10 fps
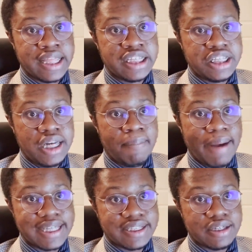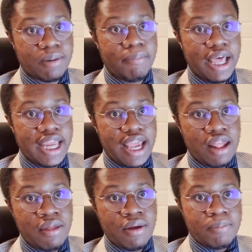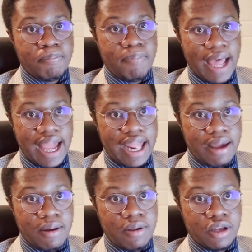legitimize their money by